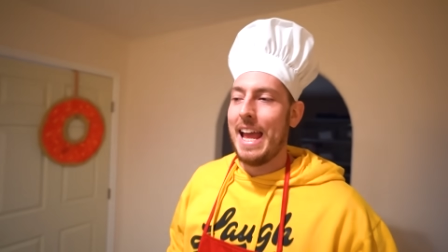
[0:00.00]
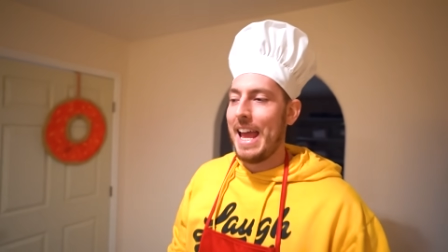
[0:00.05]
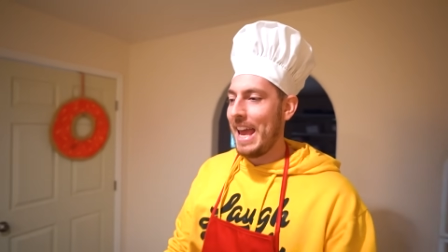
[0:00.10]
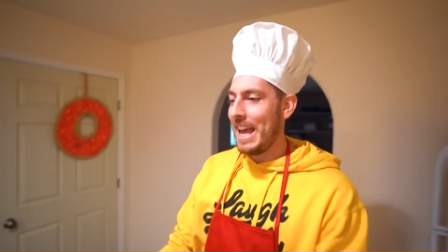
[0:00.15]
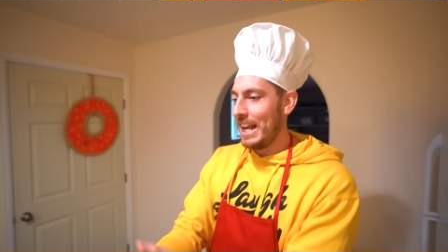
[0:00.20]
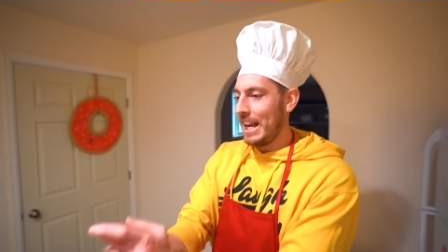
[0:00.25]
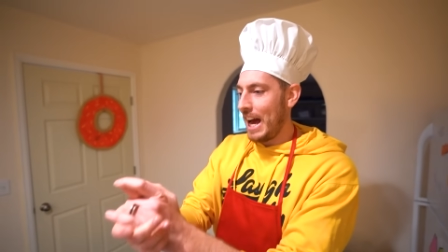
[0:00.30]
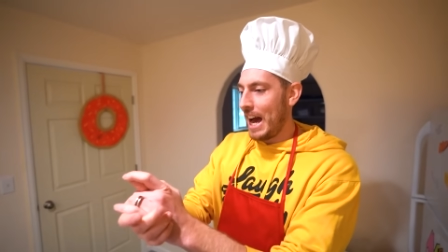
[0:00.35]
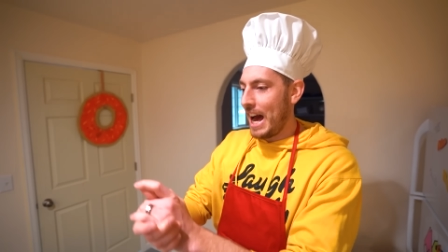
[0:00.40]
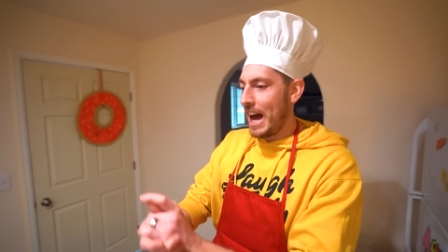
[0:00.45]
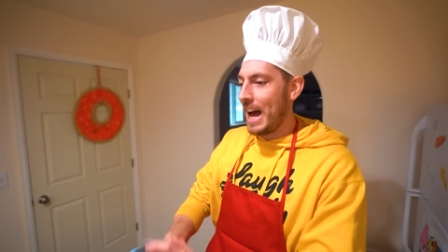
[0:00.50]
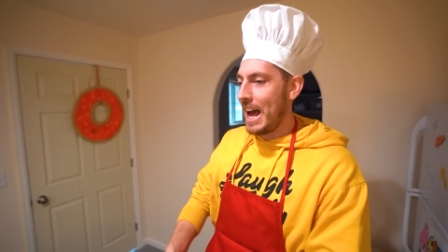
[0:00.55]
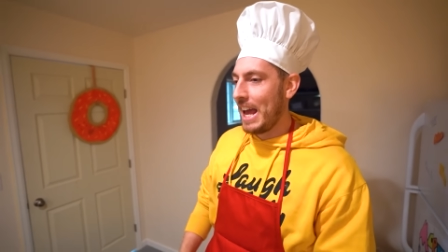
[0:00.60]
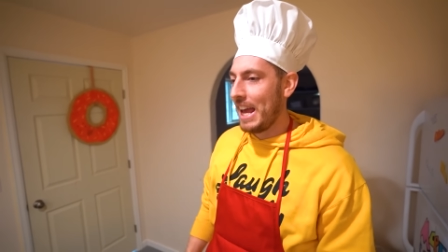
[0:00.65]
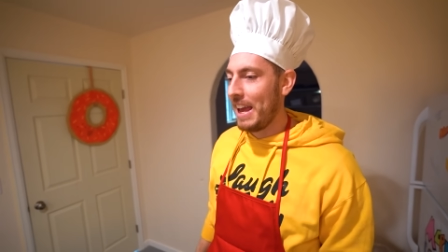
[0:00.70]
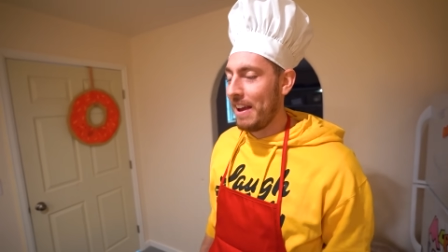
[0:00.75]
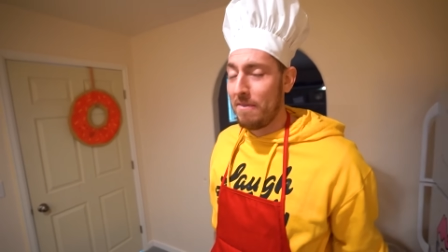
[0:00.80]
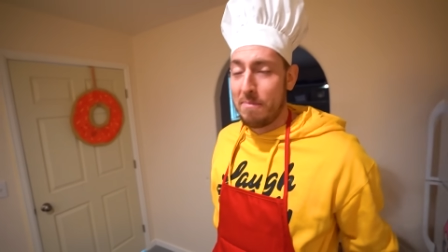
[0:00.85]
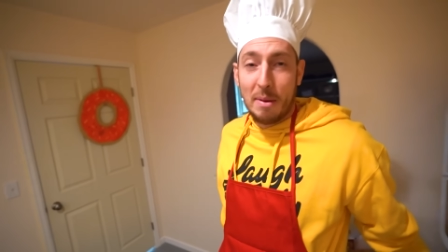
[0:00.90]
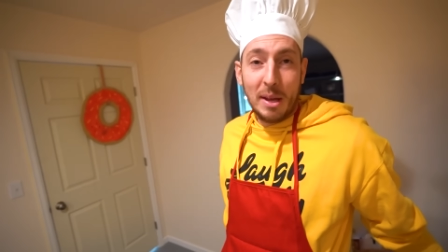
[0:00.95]
and I
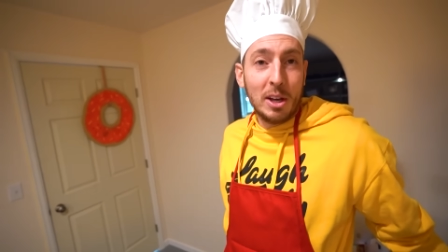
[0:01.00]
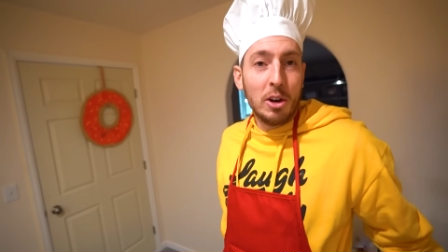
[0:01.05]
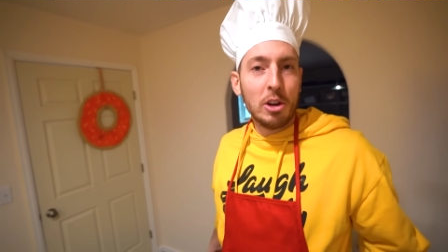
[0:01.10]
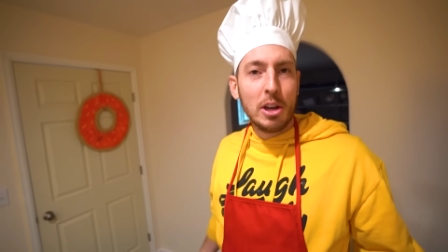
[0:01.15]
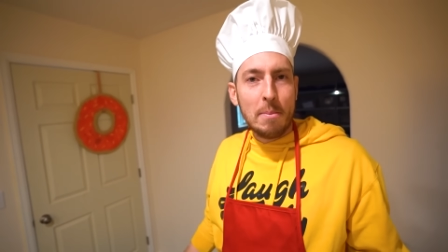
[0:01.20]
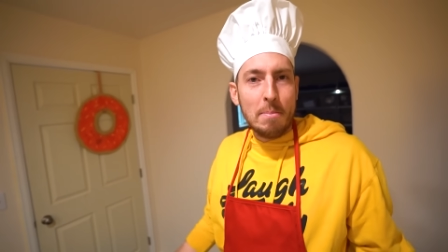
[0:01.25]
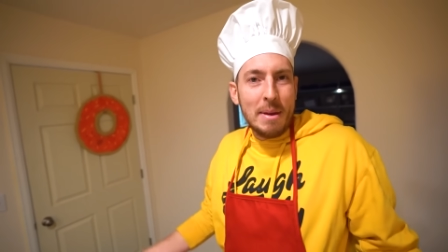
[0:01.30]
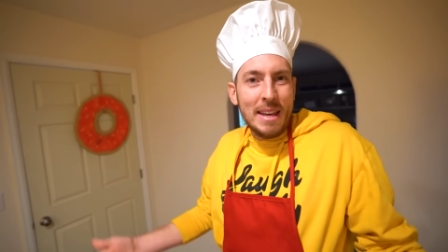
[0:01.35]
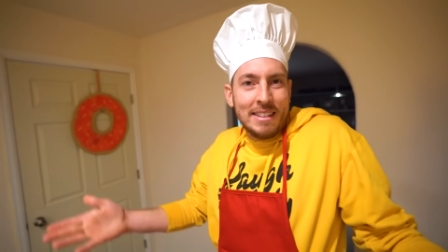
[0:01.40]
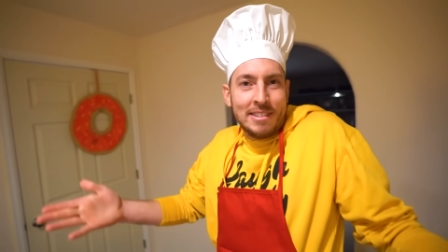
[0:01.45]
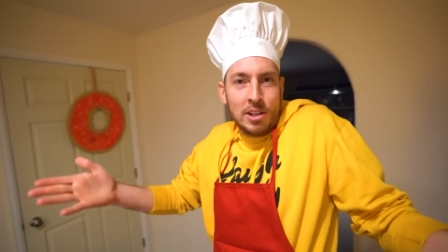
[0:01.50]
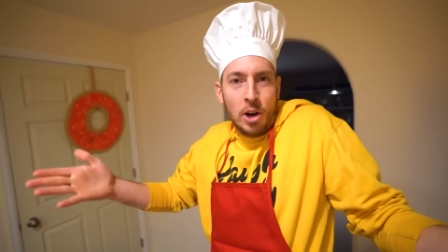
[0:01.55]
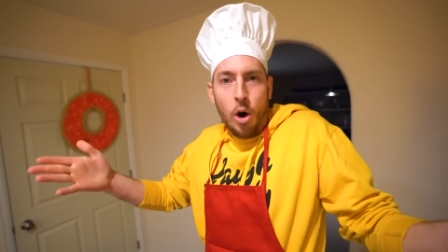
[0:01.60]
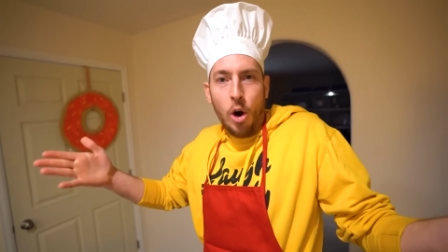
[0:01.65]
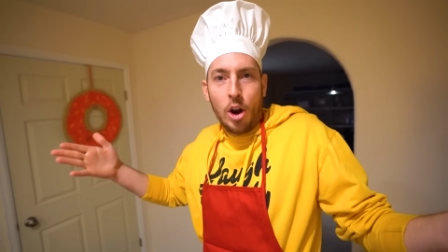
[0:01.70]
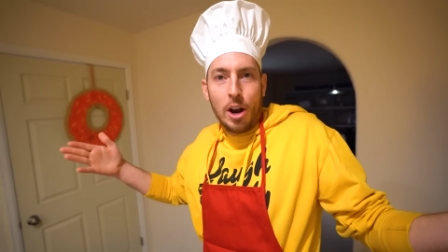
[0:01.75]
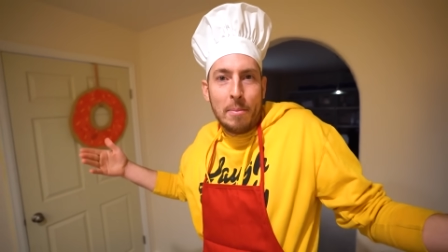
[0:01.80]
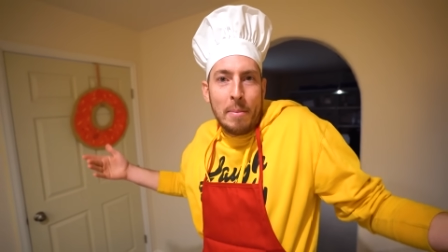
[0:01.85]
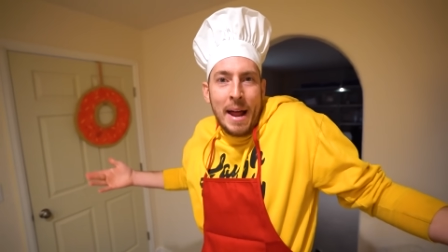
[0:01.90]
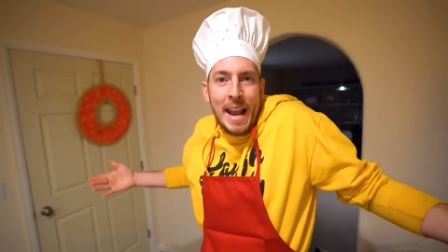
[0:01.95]
have been cooking pizza
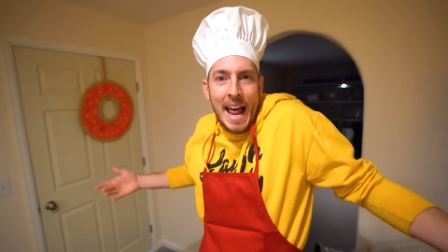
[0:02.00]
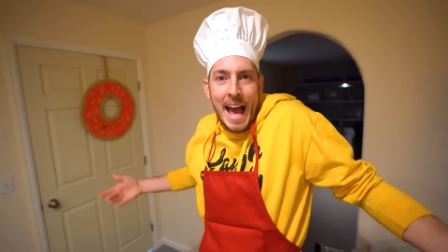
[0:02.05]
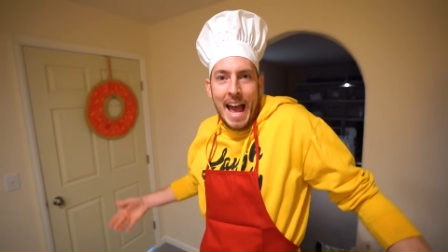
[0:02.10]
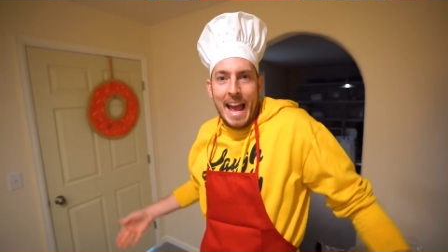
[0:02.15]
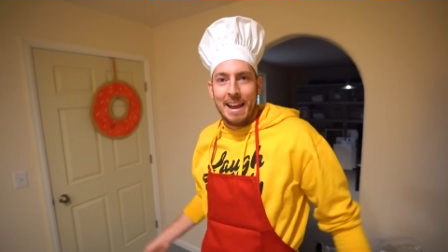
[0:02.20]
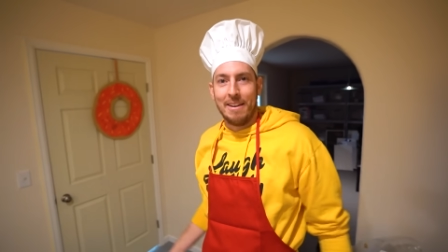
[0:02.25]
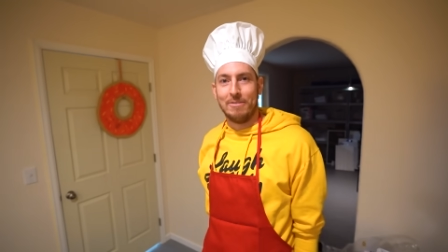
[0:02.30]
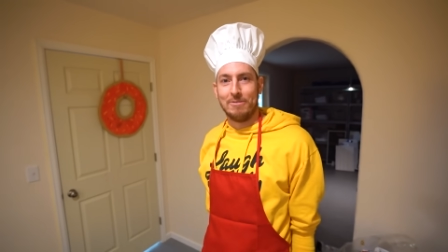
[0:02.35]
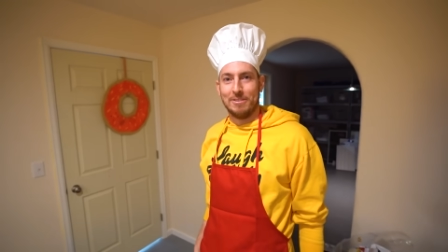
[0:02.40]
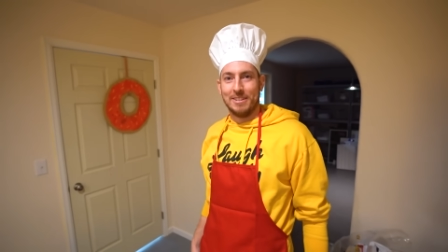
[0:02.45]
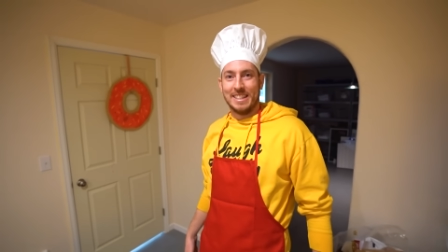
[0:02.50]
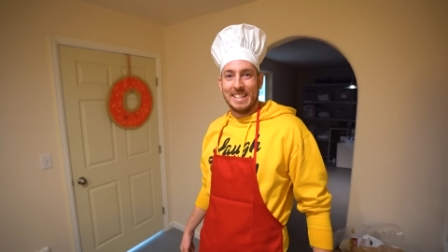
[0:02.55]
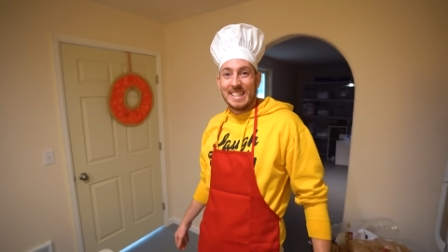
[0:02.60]
all of my life.